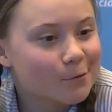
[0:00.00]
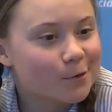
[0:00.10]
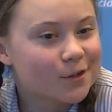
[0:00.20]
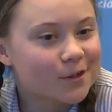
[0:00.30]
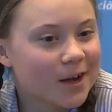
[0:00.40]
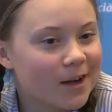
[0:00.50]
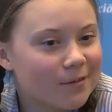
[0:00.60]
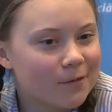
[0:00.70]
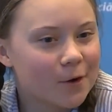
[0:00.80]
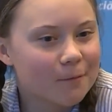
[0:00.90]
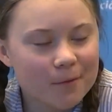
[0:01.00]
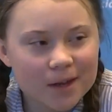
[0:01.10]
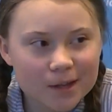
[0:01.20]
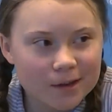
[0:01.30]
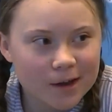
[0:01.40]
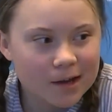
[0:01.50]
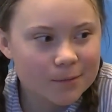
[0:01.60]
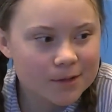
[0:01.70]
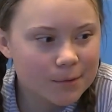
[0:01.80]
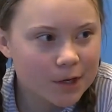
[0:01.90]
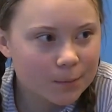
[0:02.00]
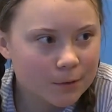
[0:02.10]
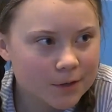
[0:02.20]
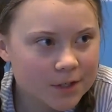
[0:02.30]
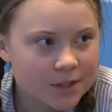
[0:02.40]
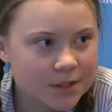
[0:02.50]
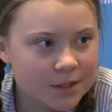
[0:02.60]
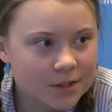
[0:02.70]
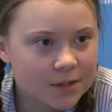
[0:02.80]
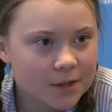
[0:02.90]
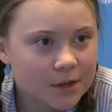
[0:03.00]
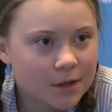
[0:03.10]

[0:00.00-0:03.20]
was I've heard many times many politicians